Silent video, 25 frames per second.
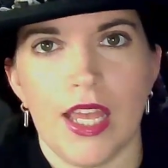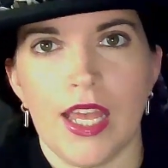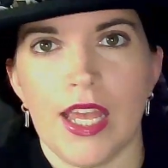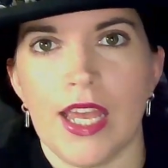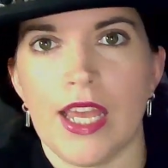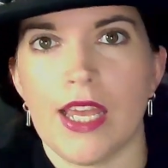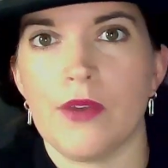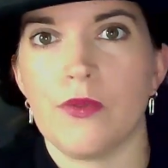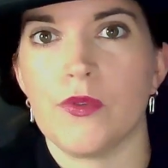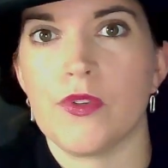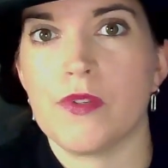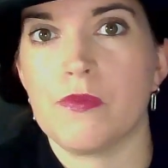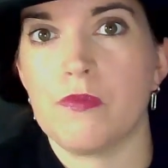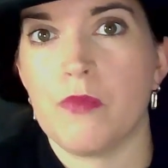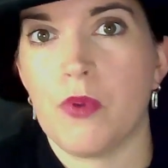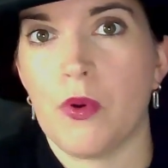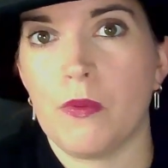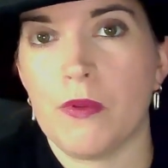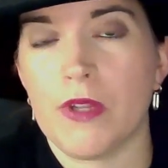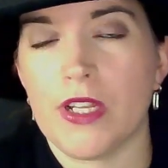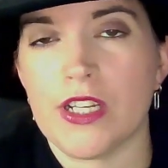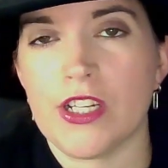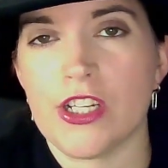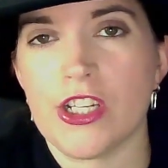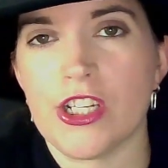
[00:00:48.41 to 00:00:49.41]
It was
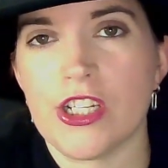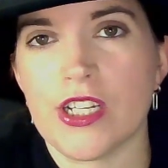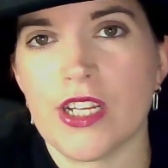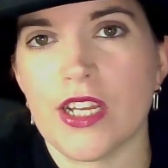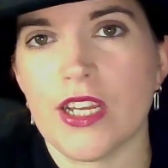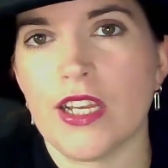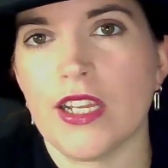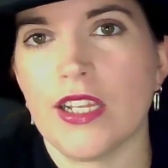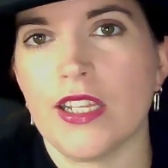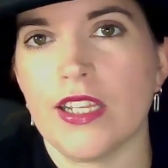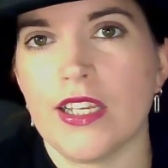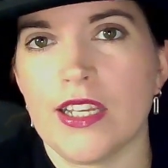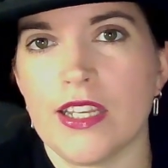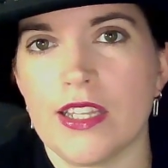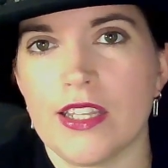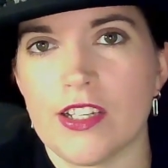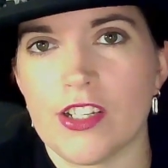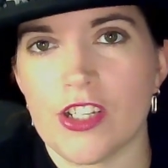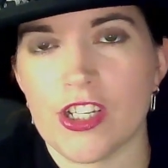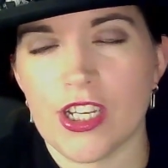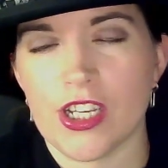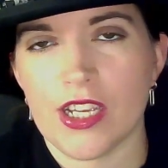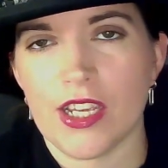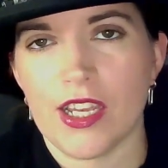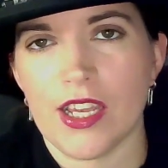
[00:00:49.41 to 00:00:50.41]
published earlier
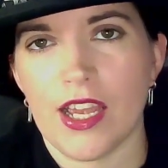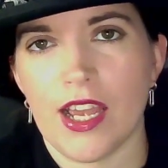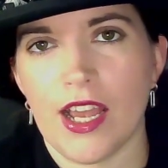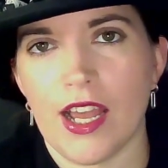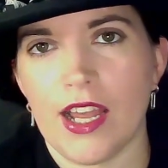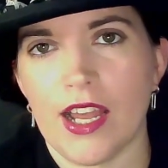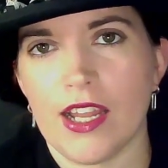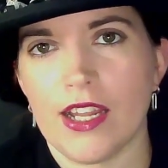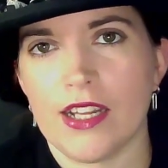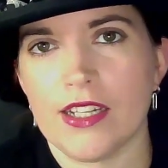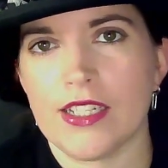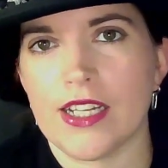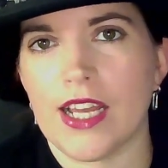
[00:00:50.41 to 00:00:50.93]
this year and